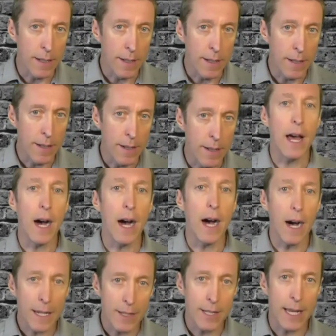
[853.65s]
an
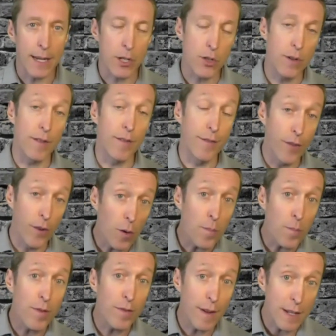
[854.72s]
architecture in full
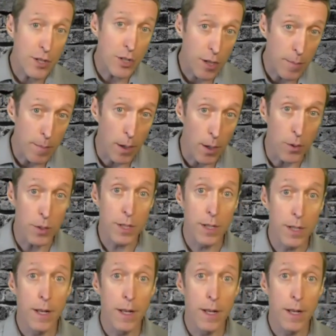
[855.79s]
prevention mode